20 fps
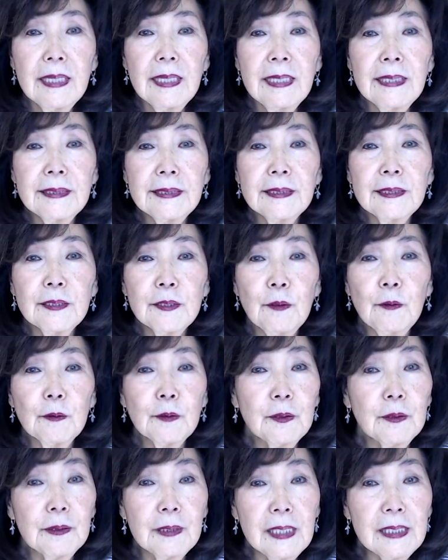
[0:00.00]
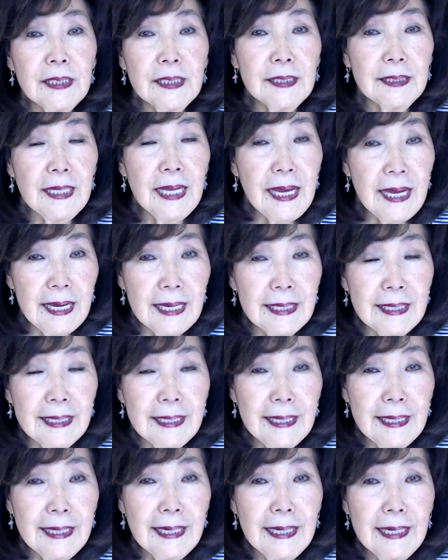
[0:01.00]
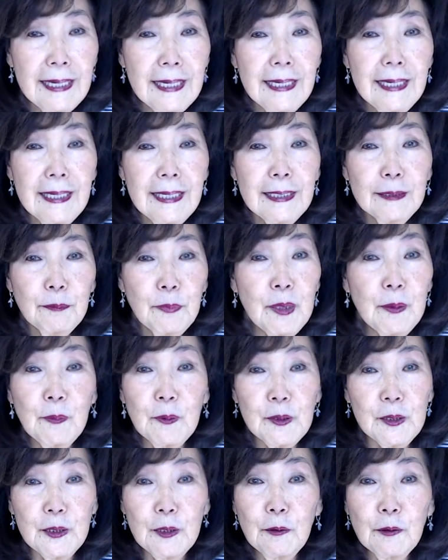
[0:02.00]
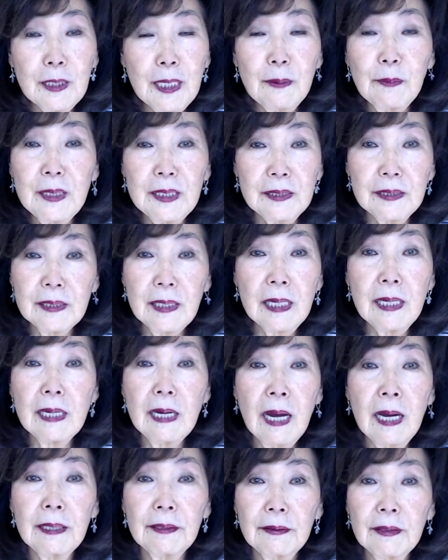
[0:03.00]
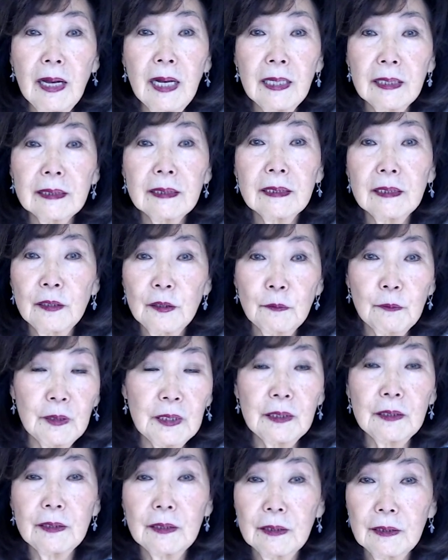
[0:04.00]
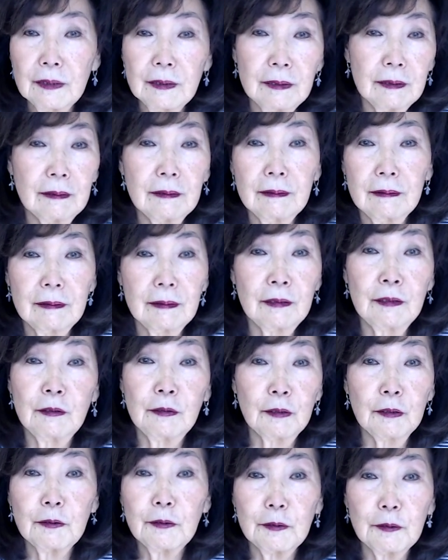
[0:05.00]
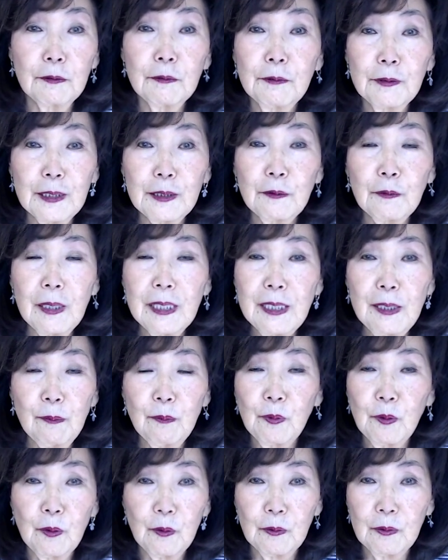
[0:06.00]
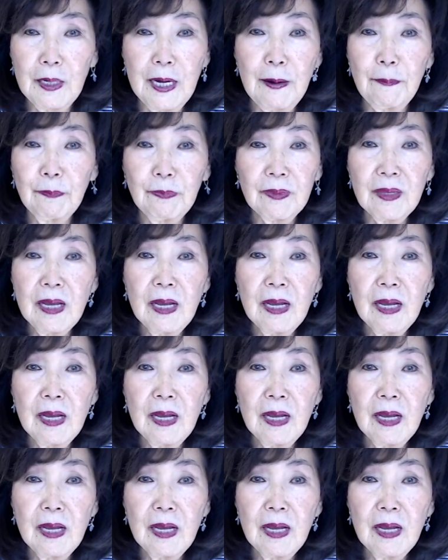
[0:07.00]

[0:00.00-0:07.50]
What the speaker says: And so to this day, people still come and say, I thought you took her through the training program.